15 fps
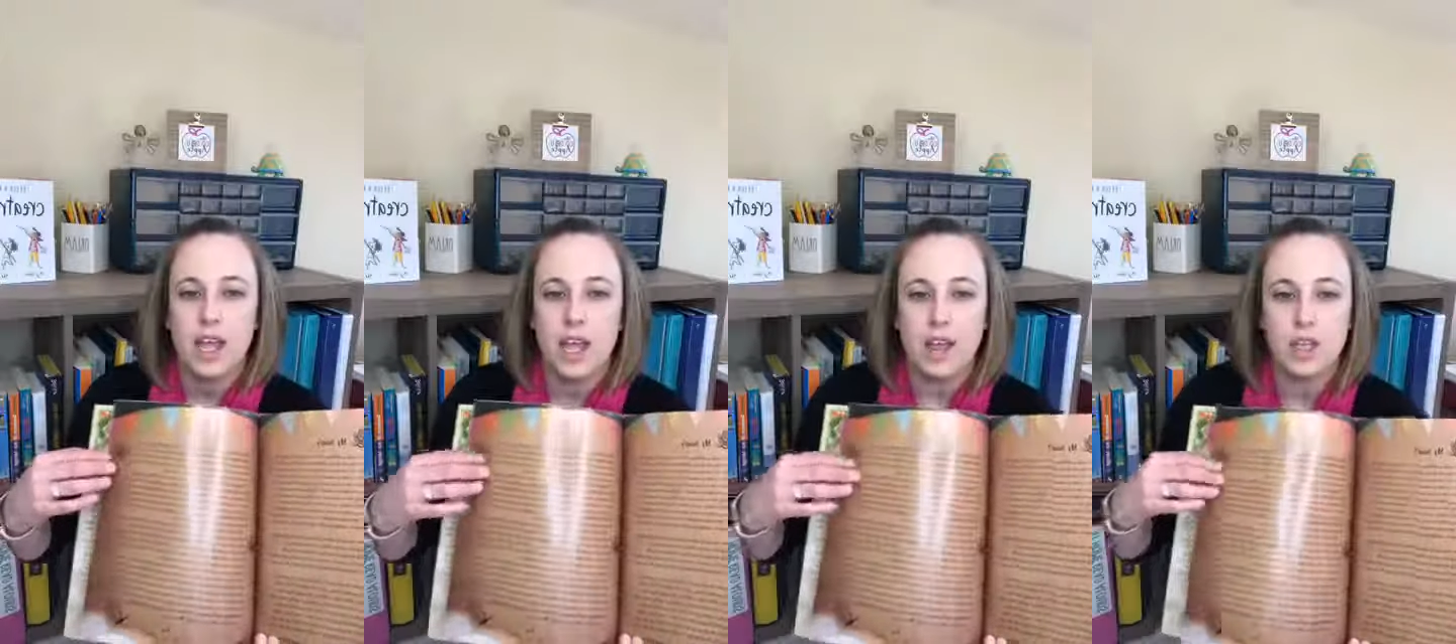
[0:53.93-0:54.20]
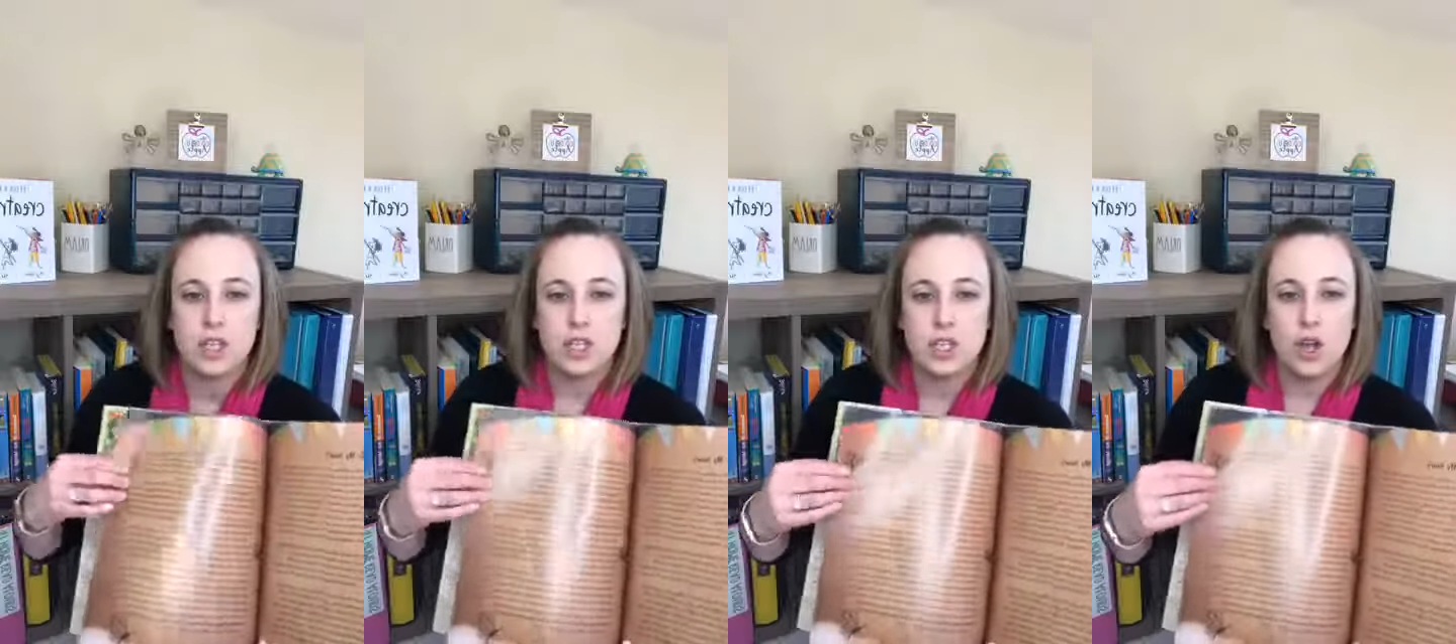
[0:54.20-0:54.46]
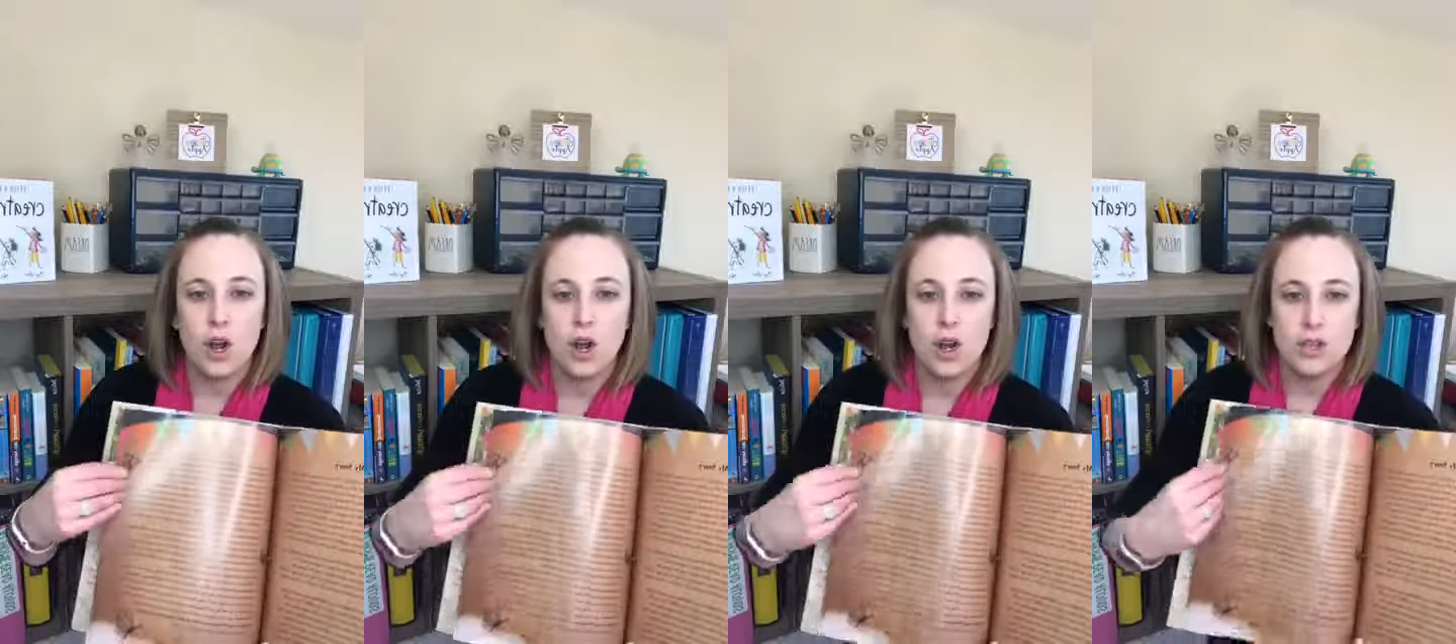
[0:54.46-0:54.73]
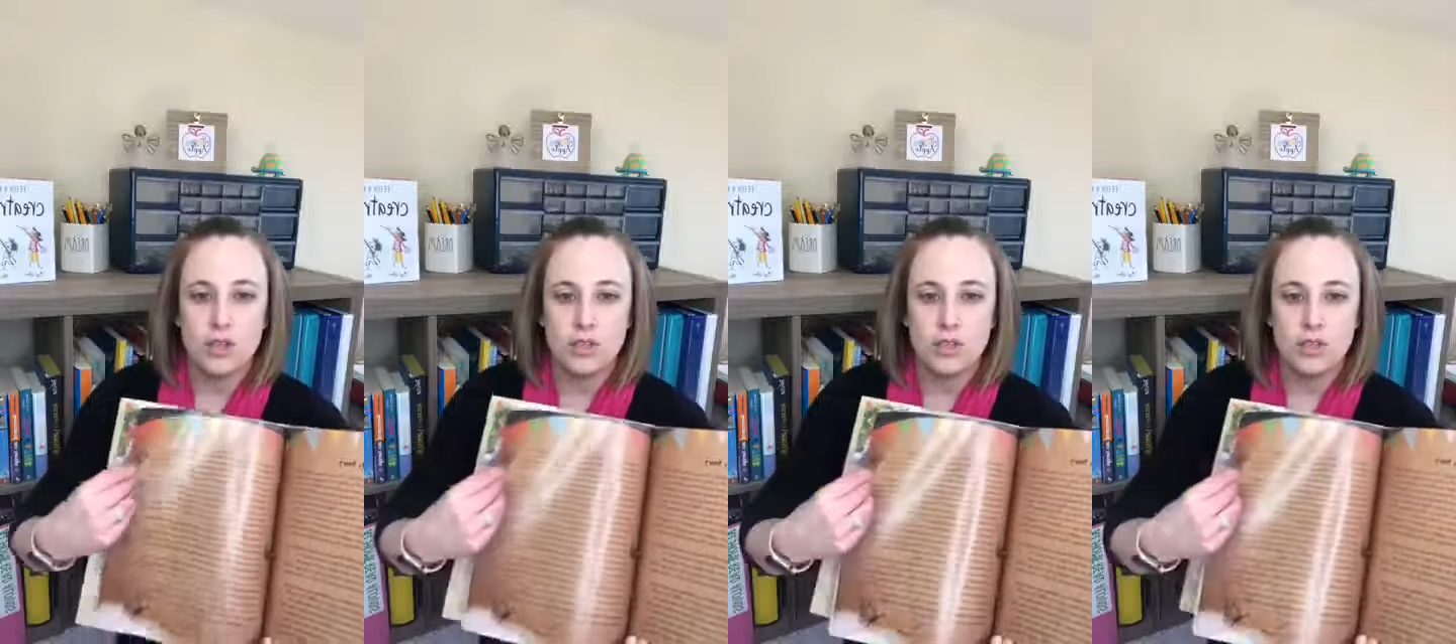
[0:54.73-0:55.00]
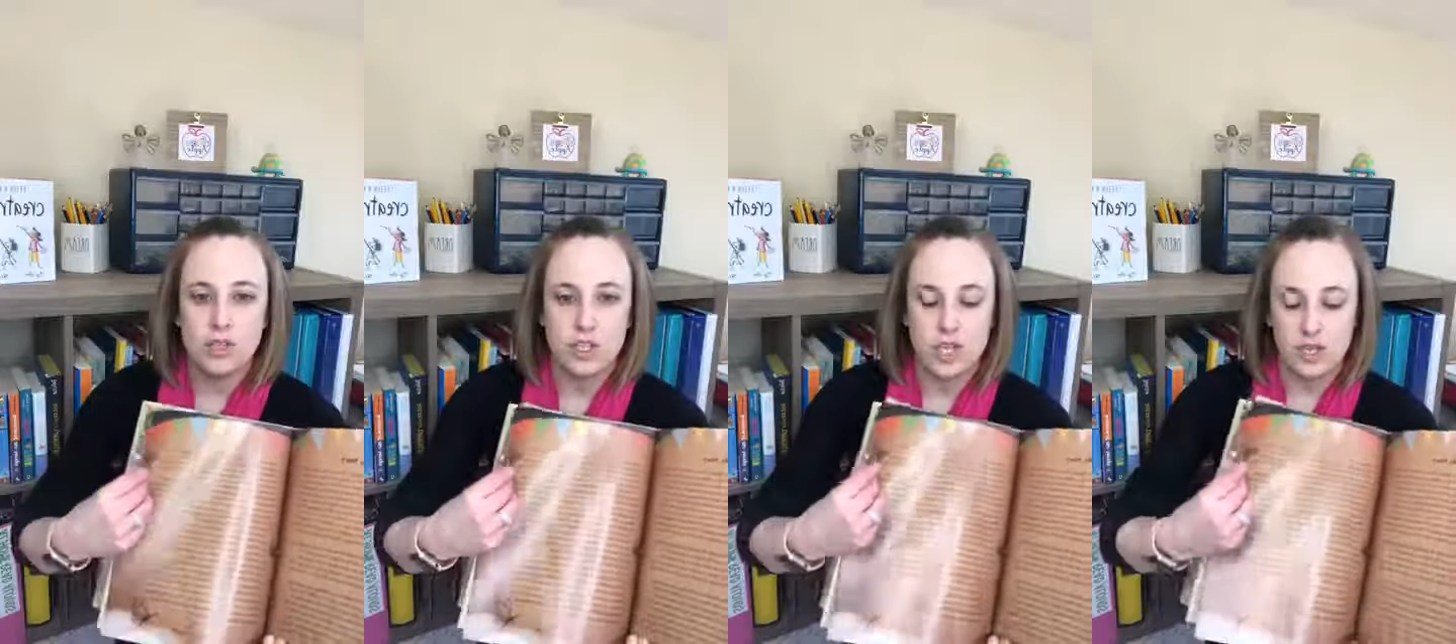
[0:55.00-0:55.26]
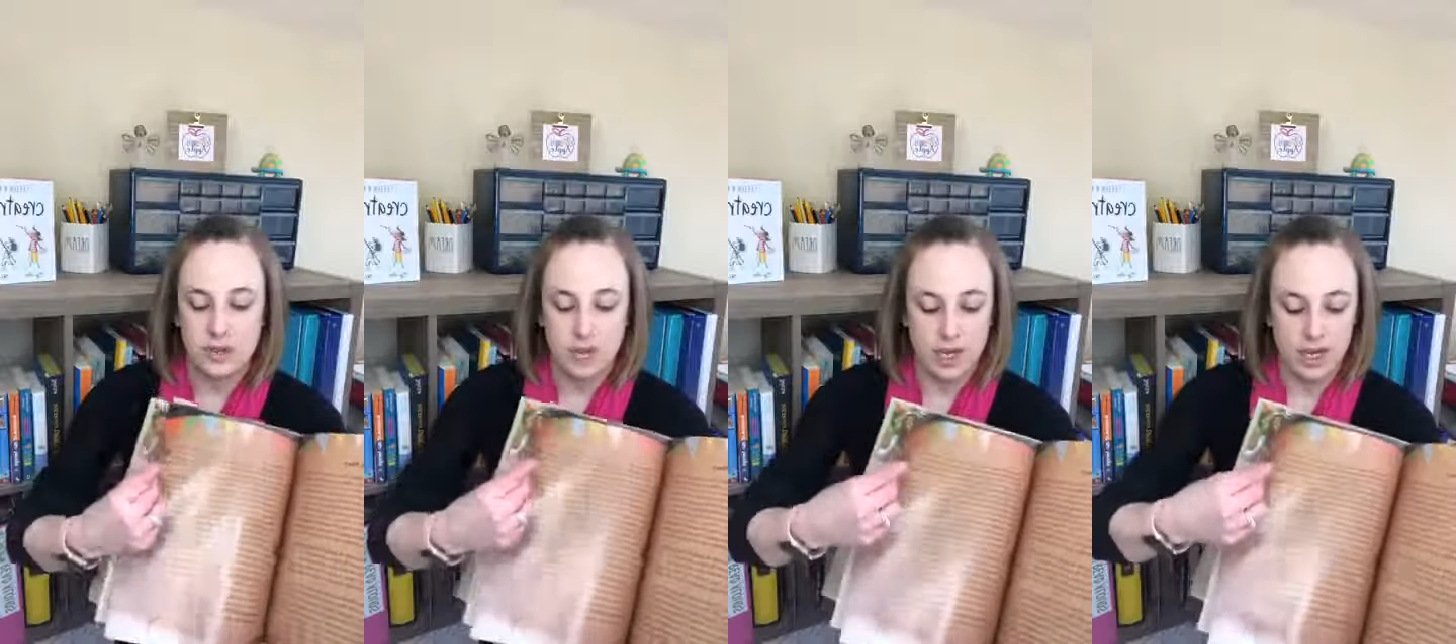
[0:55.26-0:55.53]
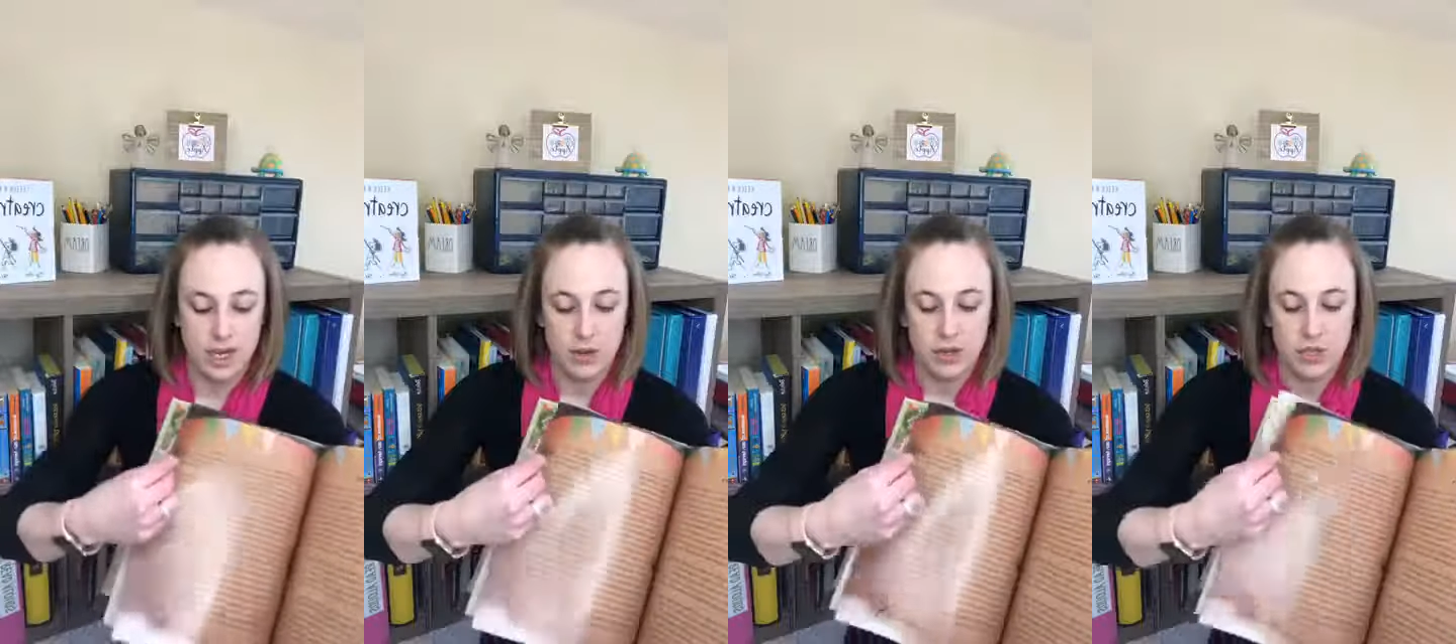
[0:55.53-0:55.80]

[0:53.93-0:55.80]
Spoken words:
And then she also shares back here,